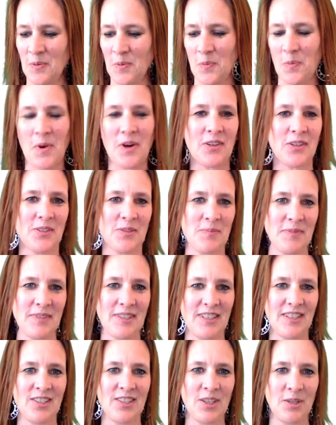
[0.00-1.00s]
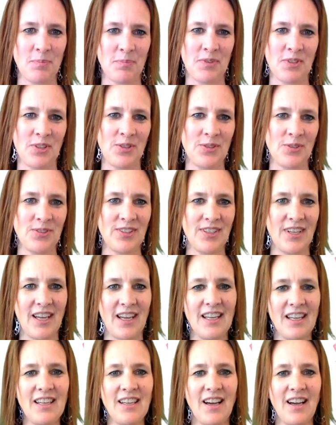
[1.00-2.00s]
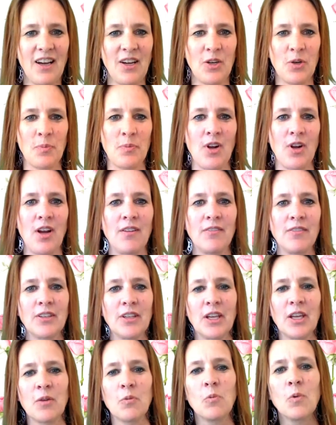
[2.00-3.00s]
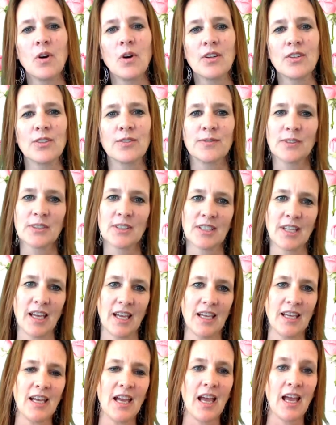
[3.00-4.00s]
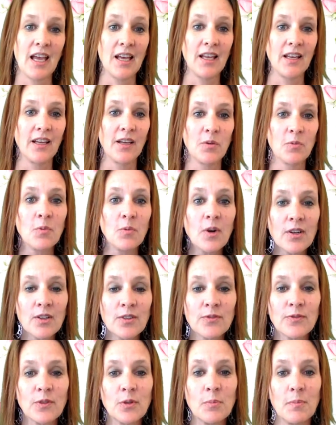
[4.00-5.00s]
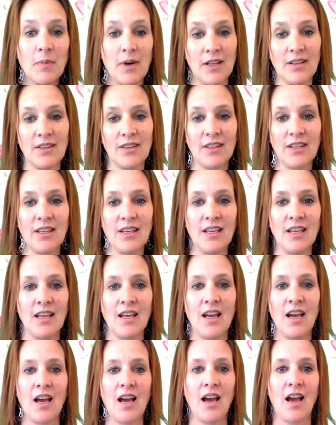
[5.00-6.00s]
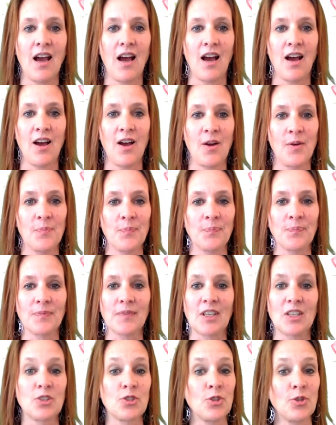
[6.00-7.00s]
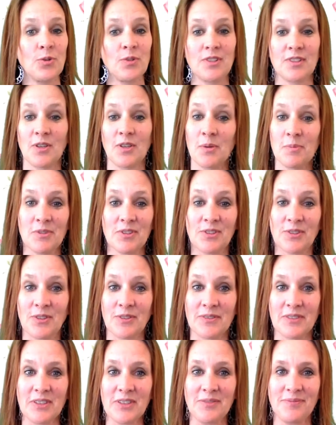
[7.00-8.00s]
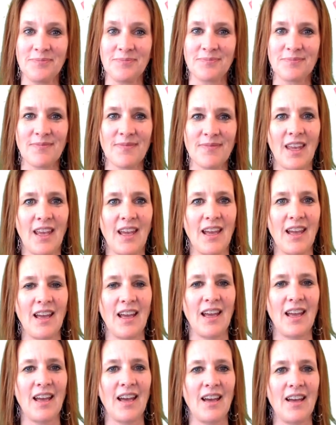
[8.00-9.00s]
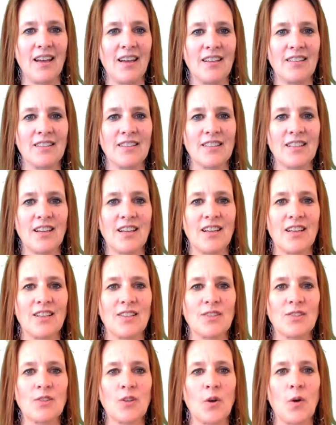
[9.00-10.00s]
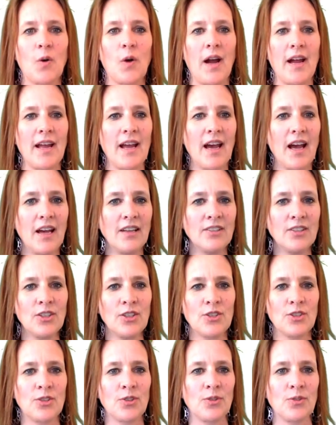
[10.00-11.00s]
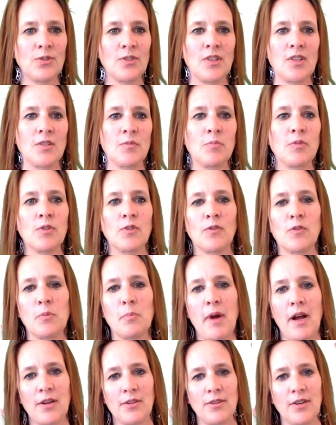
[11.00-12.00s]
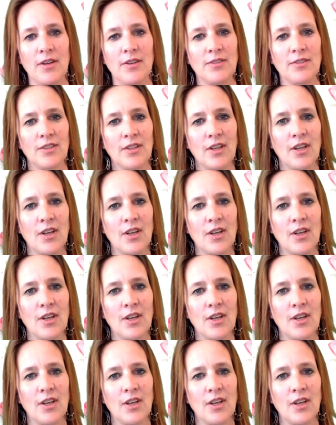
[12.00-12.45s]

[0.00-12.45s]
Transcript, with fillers: welcome to Tip Tuesday. I hope you're having a wonderful day and a wonderful month. Um, June is almost over, and so I had to choose this beautiful background